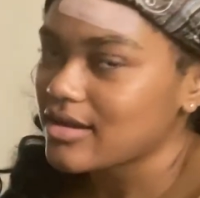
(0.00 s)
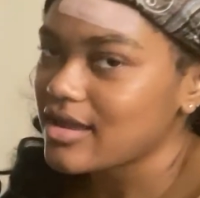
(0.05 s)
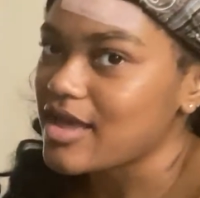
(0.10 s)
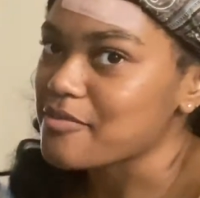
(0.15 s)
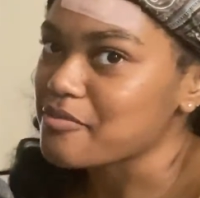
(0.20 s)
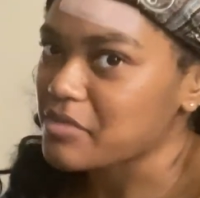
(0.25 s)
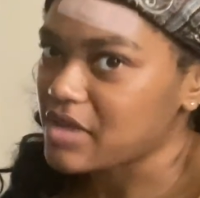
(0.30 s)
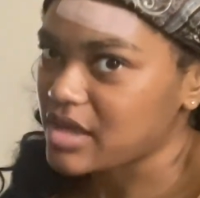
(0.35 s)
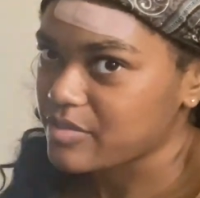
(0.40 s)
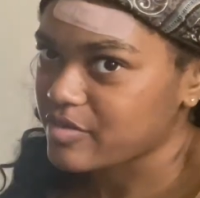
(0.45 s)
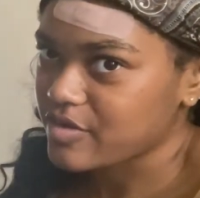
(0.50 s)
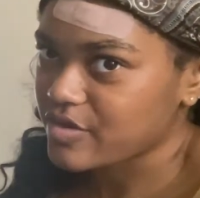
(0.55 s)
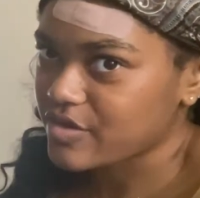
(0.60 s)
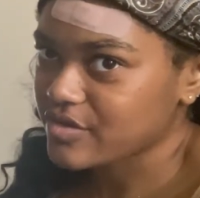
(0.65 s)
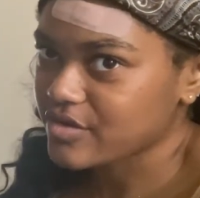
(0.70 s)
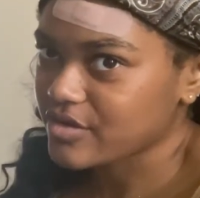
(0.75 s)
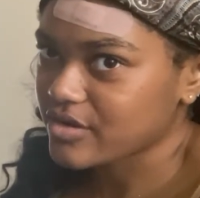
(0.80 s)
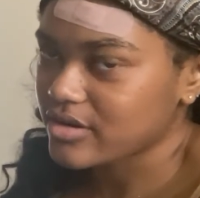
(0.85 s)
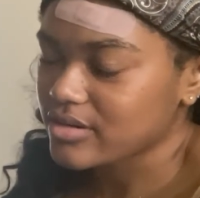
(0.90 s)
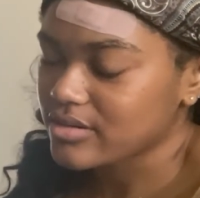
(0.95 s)
And maybe the
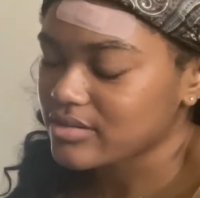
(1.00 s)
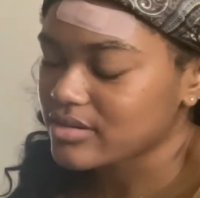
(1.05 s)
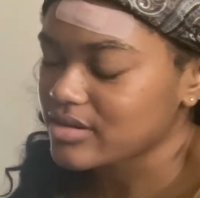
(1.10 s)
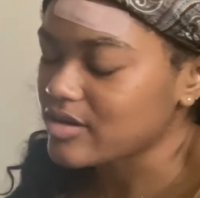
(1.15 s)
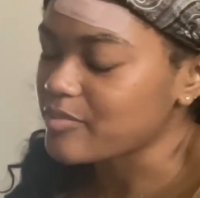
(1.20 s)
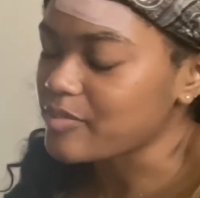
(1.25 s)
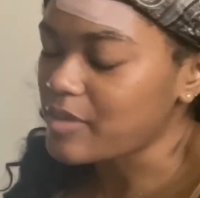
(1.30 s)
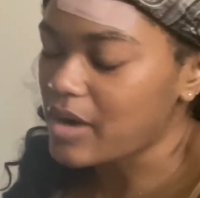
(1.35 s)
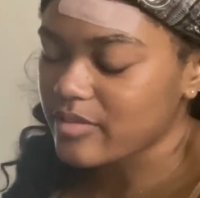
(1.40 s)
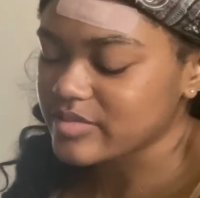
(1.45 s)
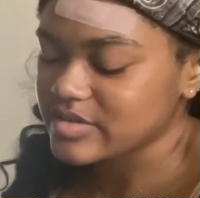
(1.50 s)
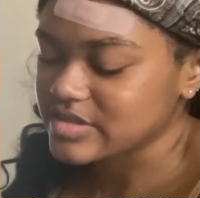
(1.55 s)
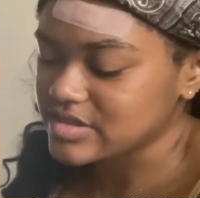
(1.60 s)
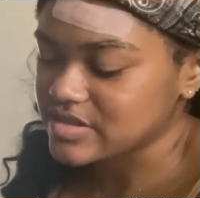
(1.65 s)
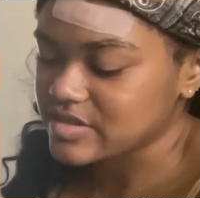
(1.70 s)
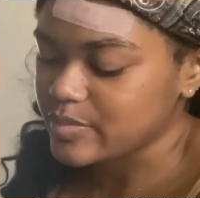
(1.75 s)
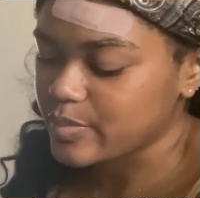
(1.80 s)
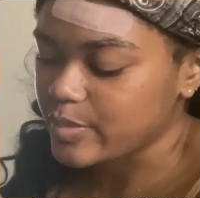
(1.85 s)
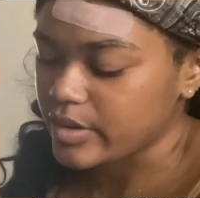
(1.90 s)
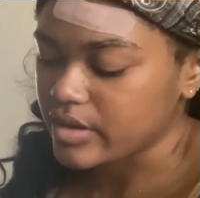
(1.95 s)
skirt. It'll probably
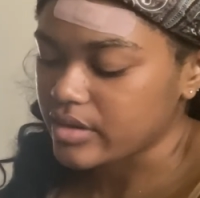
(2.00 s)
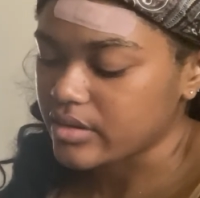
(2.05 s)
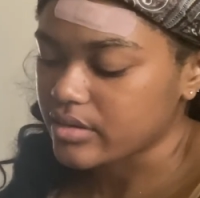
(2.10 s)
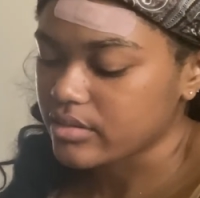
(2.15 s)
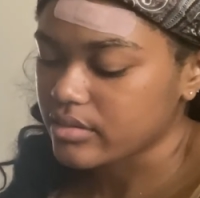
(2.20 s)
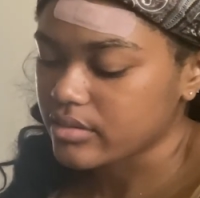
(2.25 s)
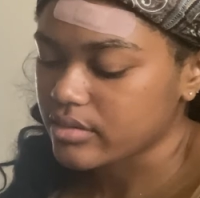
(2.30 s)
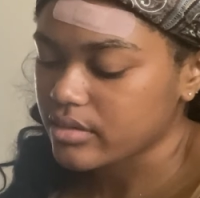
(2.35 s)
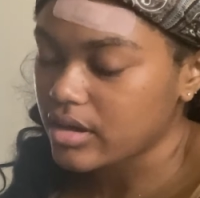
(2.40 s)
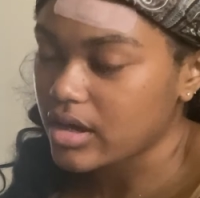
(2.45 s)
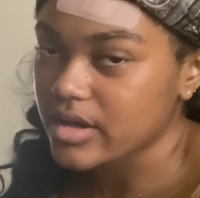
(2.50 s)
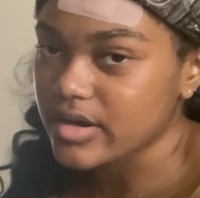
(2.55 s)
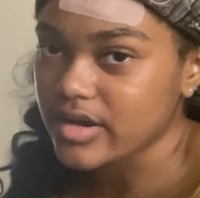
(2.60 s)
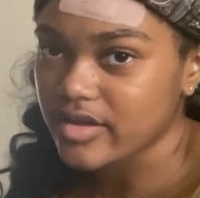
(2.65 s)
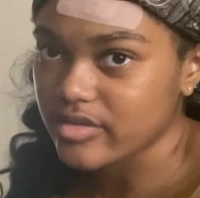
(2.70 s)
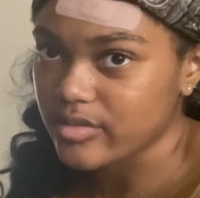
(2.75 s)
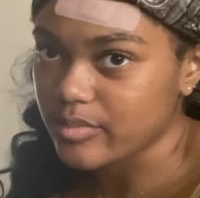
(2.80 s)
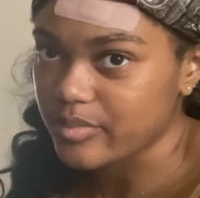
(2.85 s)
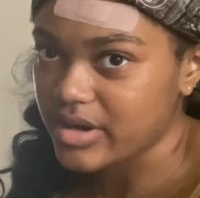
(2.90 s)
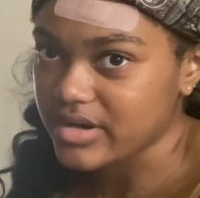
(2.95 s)
just be
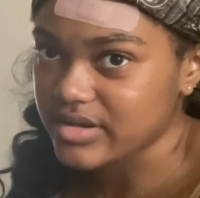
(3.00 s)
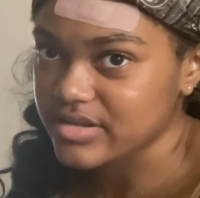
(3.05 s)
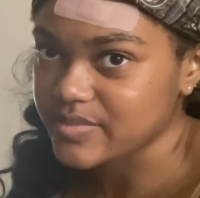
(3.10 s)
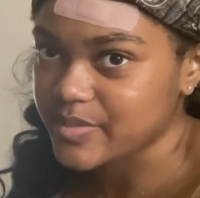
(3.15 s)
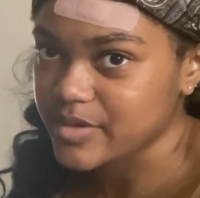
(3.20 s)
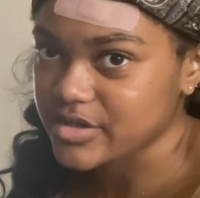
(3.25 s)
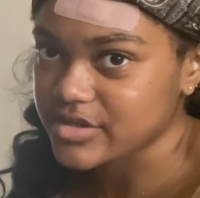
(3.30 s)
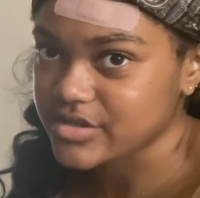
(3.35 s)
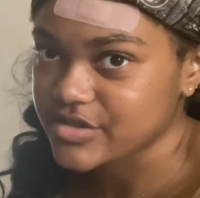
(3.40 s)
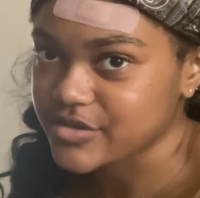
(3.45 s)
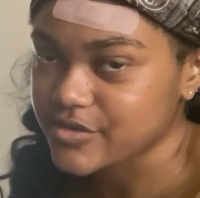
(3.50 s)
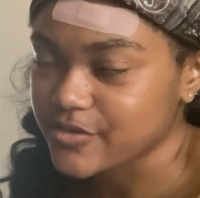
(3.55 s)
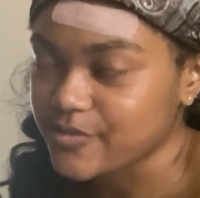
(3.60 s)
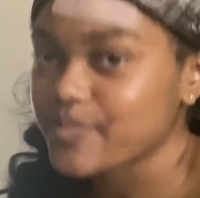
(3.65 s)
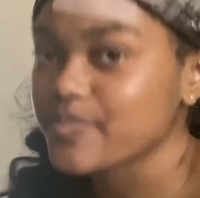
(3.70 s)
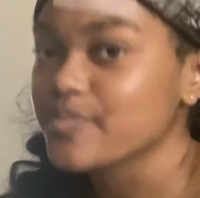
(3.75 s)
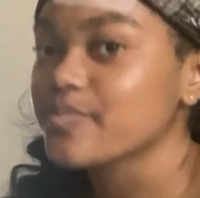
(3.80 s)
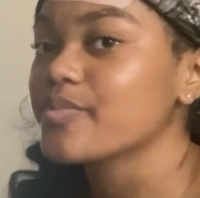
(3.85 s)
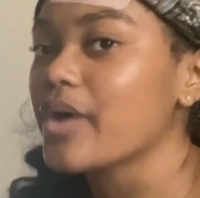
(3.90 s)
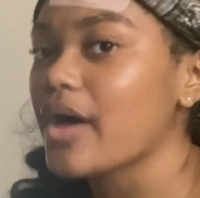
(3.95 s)
another bodice part 2.
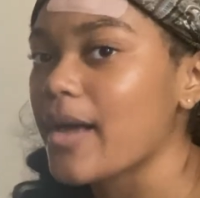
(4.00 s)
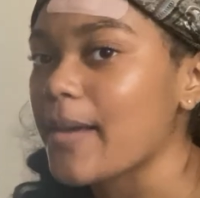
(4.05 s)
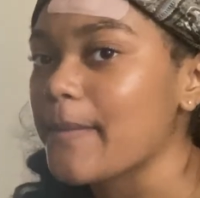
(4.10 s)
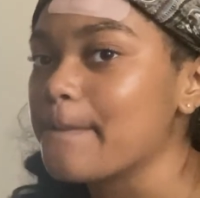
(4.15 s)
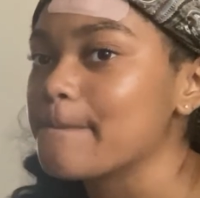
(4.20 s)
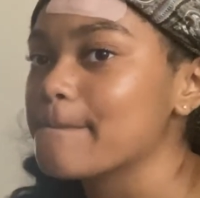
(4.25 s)
But